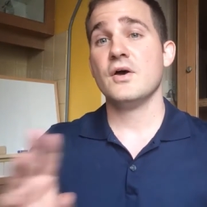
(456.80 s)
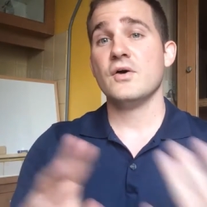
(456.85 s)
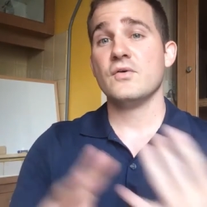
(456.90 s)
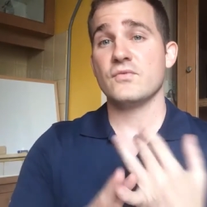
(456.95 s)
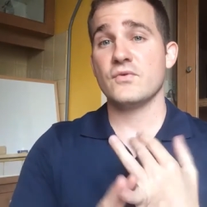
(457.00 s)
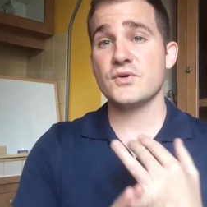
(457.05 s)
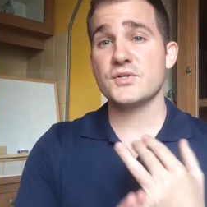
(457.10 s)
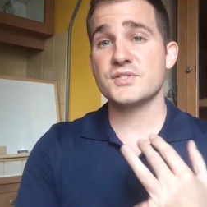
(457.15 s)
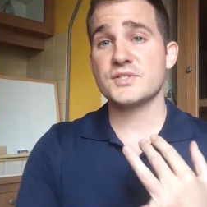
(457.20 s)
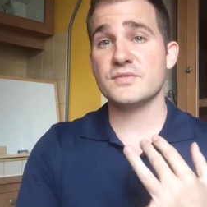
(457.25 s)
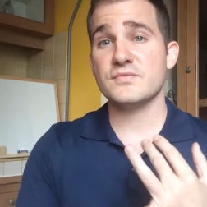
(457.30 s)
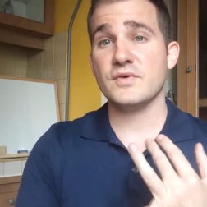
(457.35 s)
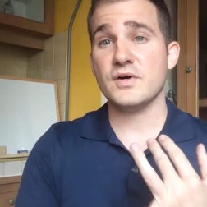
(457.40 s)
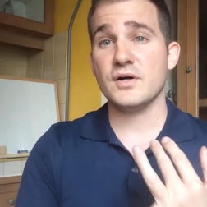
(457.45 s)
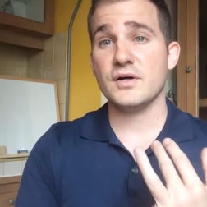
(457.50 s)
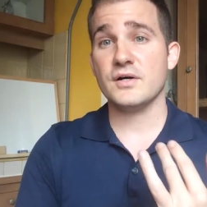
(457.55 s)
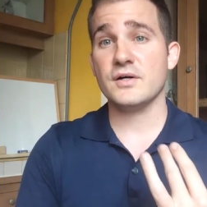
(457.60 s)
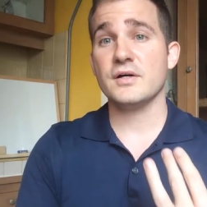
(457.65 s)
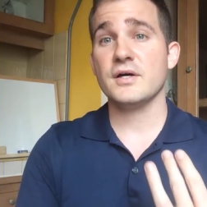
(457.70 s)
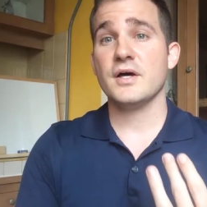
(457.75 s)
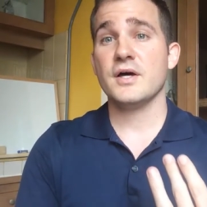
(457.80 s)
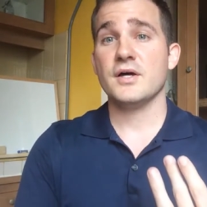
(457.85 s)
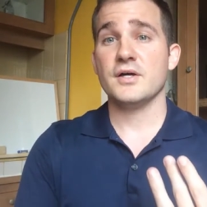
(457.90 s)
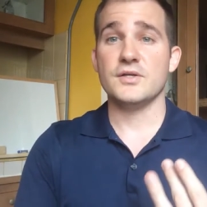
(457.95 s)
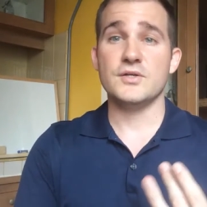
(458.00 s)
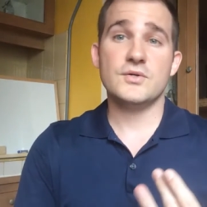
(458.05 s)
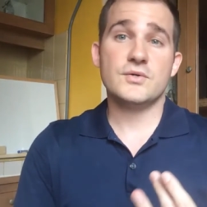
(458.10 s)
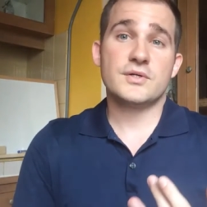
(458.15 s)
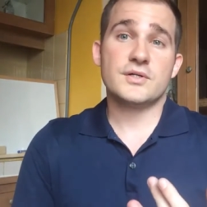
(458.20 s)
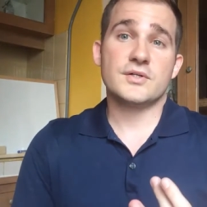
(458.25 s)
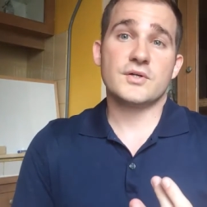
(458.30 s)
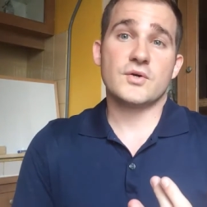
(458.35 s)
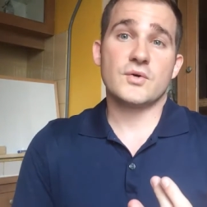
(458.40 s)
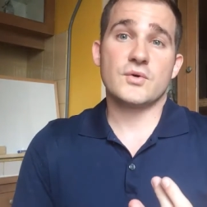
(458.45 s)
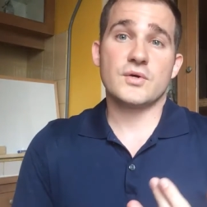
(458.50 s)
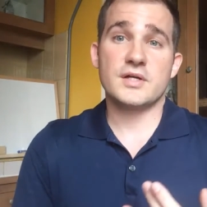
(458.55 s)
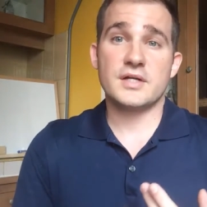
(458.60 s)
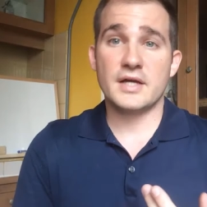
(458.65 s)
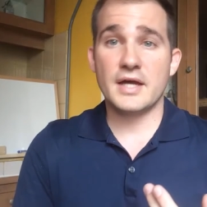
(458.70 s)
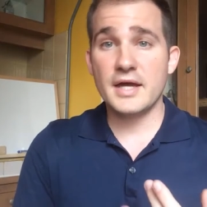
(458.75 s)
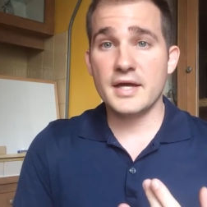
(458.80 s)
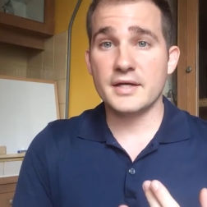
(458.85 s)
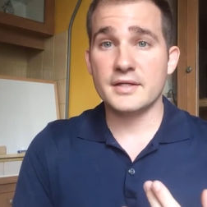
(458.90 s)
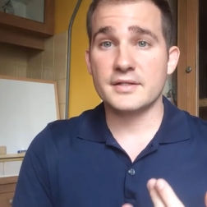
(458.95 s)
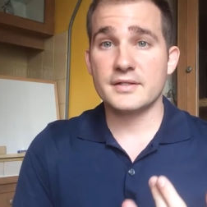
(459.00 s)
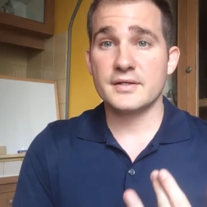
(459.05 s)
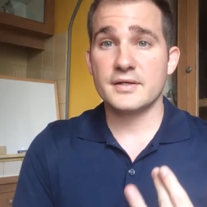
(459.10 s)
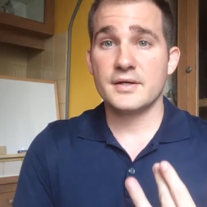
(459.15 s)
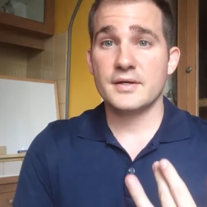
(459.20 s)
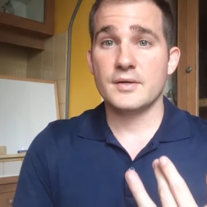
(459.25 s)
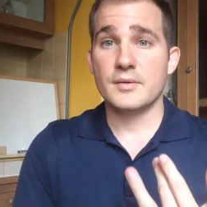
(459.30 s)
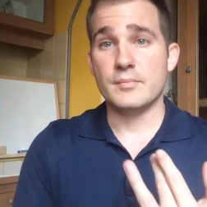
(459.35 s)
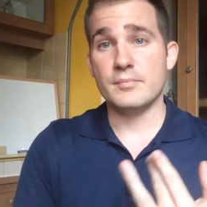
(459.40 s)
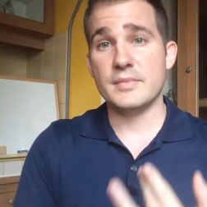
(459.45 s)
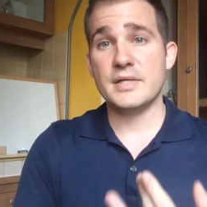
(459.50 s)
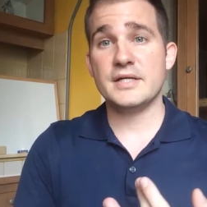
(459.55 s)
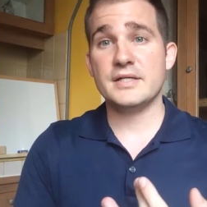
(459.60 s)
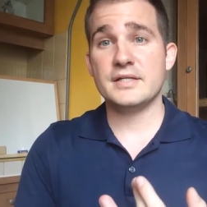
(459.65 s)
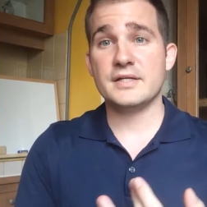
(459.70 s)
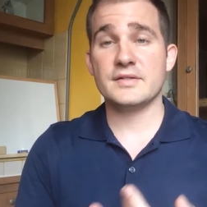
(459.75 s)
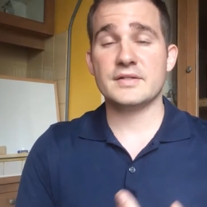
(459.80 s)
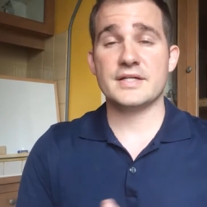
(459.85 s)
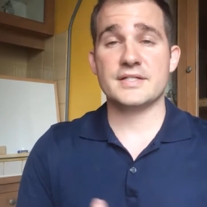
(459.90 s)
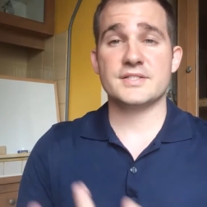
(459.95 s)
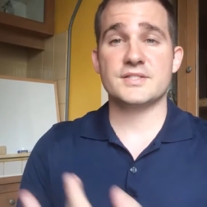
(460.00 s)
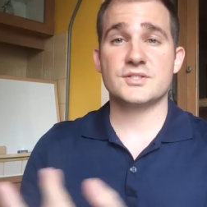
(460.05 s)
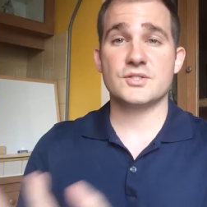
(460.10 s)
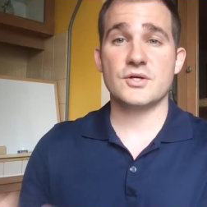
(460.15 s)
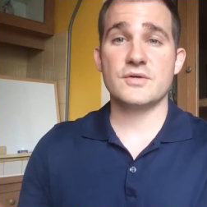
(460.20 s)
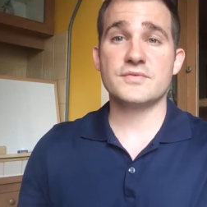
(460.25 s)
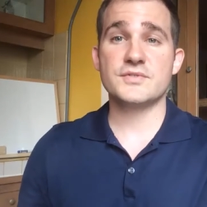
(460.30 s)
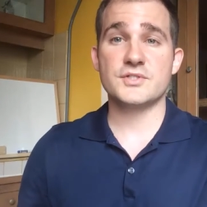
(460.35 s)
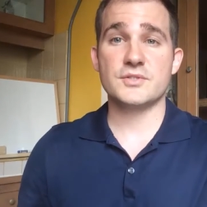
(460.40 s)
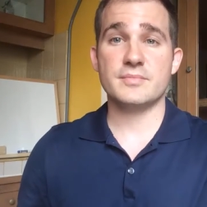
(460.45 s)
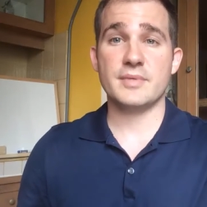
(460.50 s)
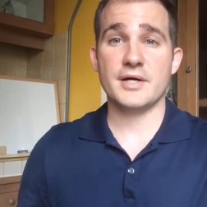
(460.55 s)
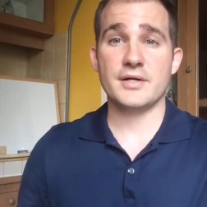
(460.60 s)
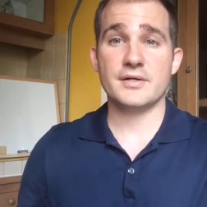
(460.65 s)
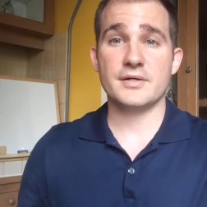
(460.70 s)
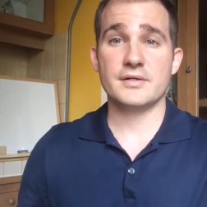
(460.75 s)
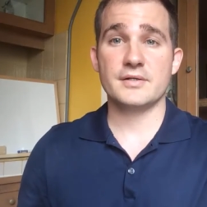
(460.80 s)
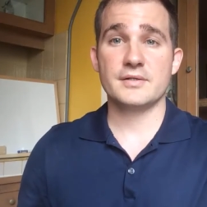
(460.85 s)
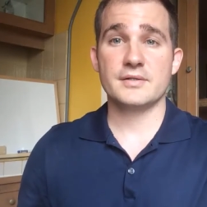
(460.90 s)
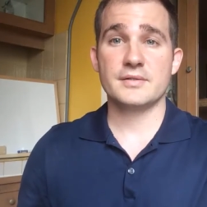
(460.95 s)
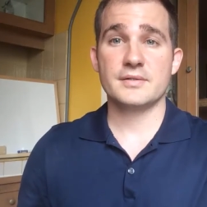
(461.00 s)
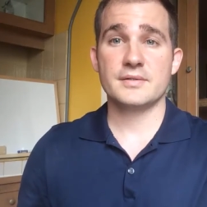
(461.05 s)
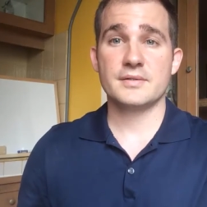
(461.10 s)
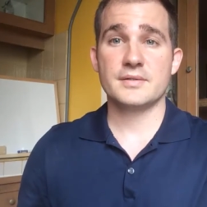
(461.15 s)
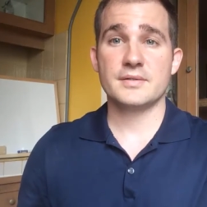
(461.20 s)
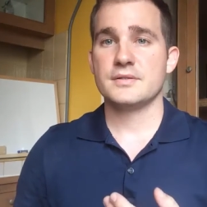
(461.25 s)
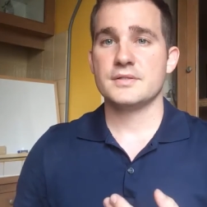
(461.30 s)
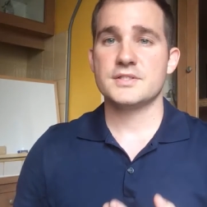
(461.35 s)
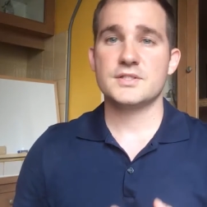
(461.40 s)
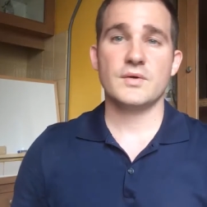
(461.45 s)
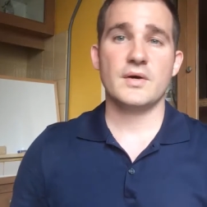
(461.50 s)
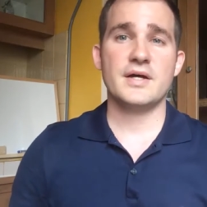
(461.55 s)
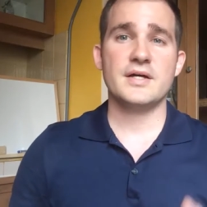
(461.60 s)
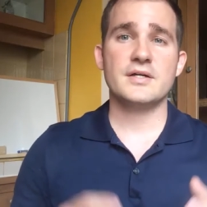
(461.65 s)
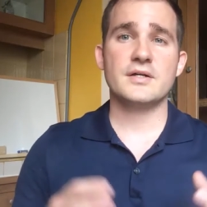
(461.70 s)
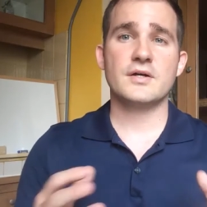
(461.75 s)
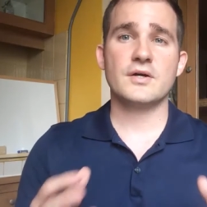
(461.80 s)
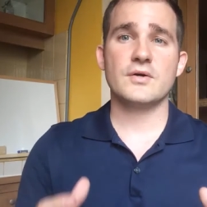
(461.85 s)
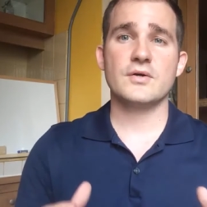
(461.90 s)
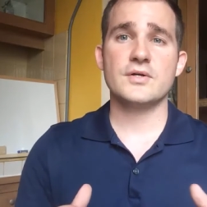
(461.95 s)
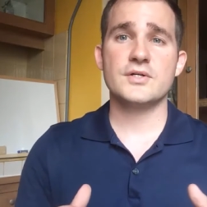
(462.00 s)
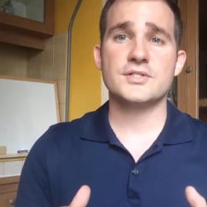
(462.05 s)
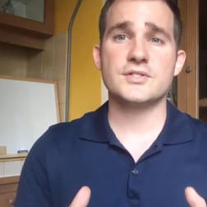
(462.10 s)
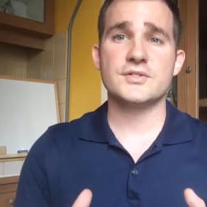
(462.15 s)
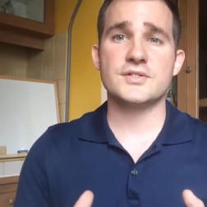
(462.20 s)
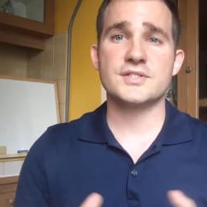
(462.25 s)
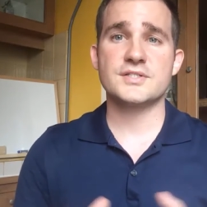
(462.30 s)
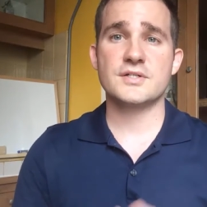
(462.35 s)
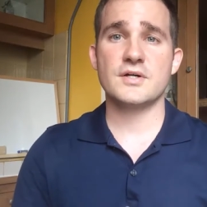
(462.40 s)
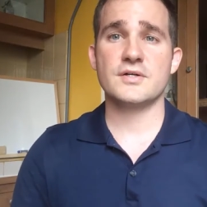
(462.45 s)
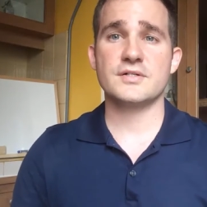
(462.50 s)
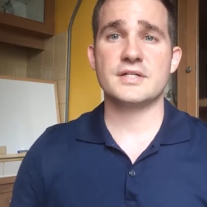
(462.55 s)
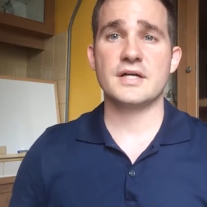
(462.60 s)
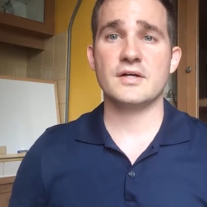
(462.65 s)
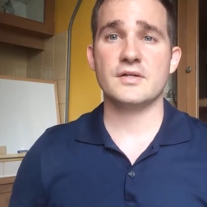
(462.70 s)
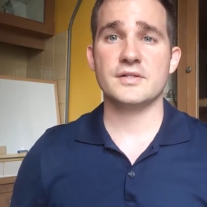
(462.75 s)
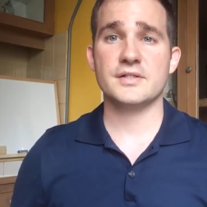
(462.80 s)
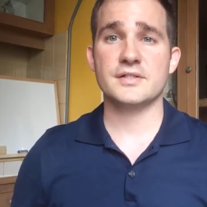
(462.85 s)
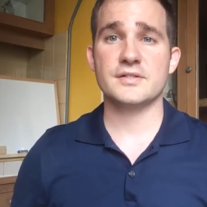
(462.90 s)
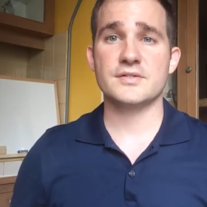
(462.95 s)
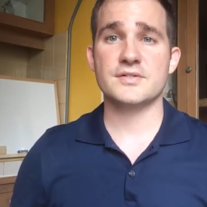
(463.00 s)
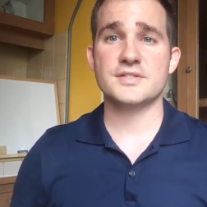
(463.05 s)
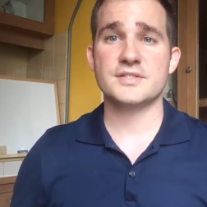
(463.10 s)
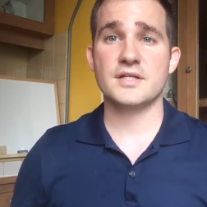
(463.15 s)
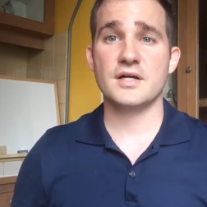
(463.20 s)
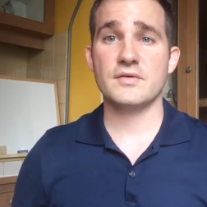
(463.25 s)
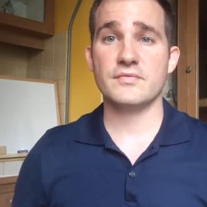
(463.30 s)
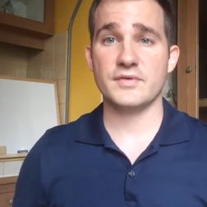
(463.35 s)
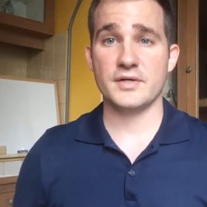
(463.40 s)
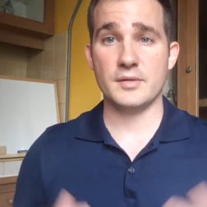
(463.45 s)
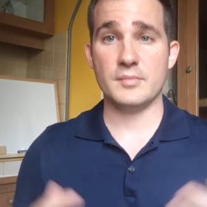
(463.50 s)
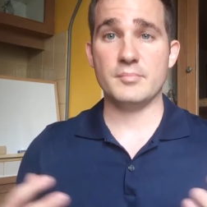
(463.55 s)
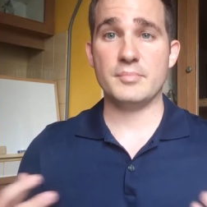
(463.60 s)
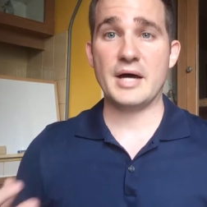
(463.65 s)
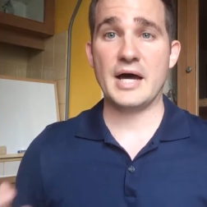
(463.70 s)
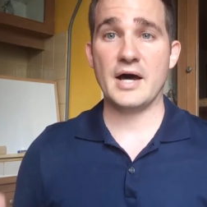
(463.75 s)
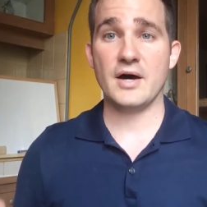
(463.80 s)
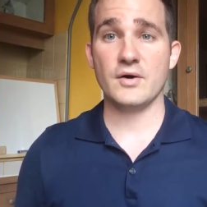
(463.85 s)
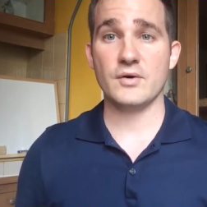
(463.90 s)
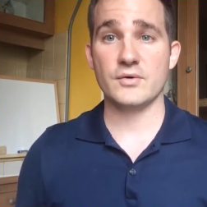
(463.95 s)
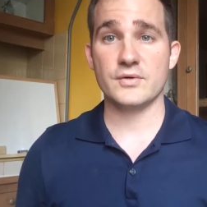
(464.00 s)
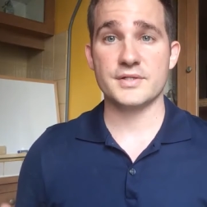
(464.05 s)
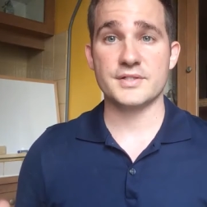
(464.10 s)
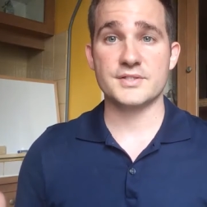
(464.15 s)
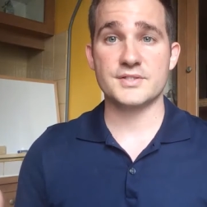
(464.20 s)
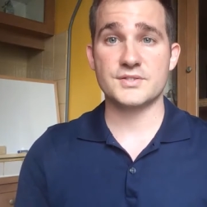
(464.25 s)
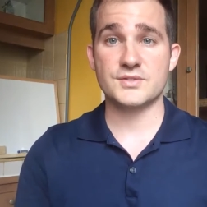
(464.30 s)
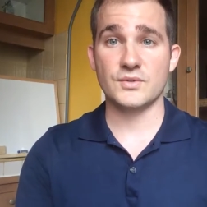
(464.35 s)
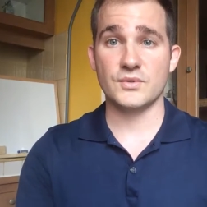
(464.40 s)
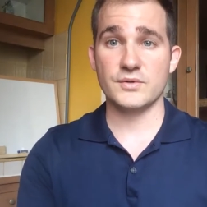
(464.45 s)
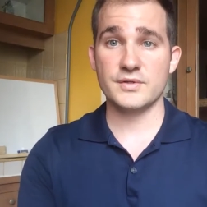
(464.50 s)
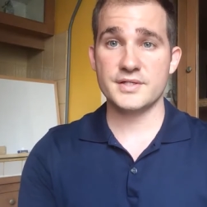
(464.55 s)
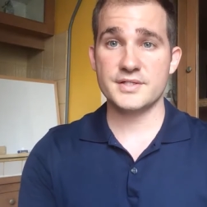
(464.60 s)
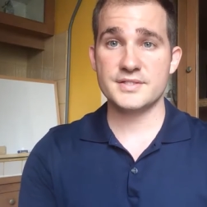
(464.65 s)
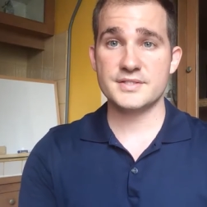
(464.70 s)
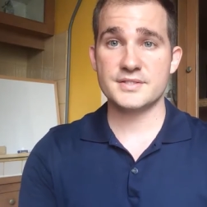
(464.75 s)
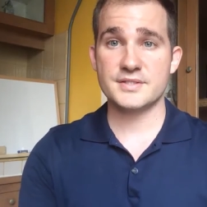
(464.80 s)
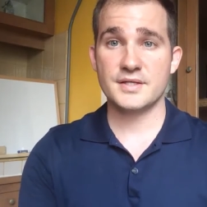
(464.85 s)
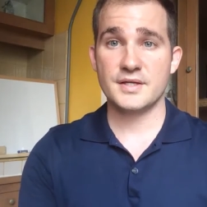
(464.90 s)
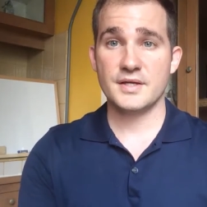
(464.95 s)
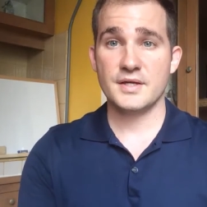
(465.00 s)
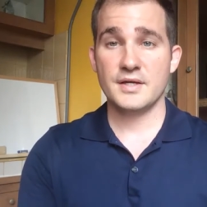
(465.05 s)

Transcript: First of all, you can create meaning that serves you better. So, I encourage you to start telling yourself empowering stories